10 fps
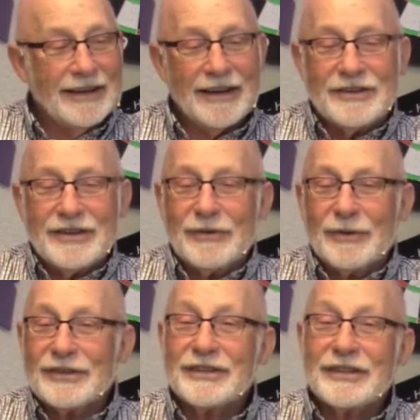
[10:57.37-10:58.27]
and she
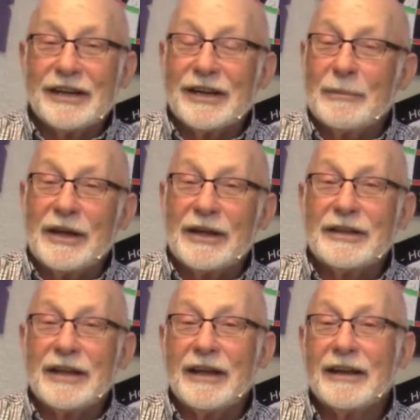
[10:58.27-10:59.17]
was thinking about
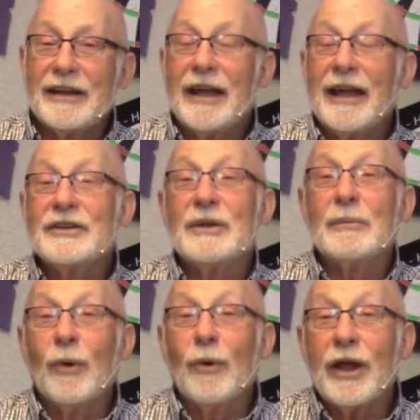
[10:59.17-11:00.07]
that, and she
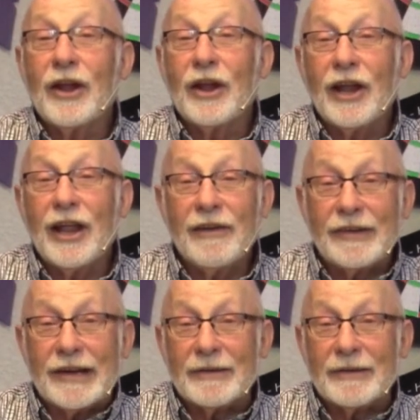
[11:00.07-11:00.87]
broke out laughing.